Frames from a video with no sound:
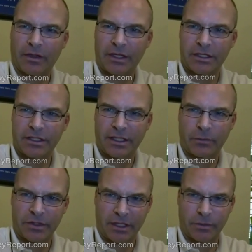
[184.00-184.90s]
one of the things she
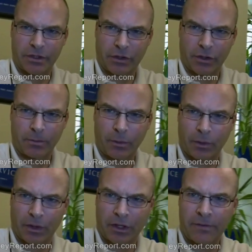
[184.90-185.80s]
said was that it was her
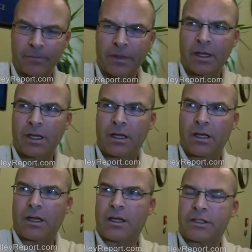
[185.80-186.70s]
board.
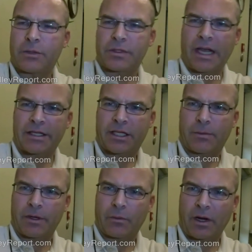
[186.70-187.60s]
She was
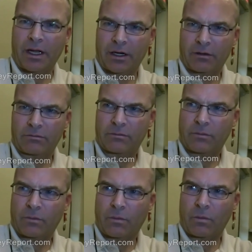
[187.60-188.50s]
asking me what kind
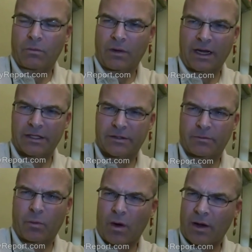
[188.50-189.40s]
of I
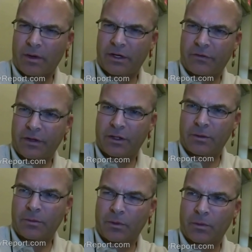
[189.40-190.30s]
guess why I wanted to
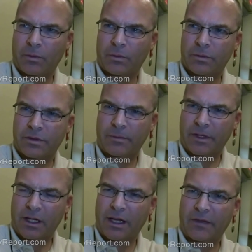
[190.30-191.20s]
film or
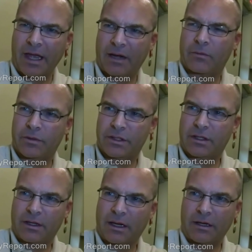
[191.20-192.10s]
something like that was
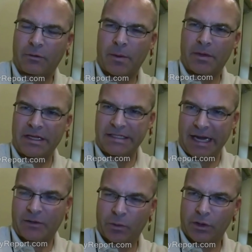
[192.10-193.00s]
I I don't remember the
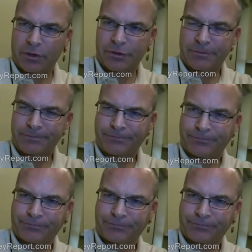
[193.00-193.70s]
exact words.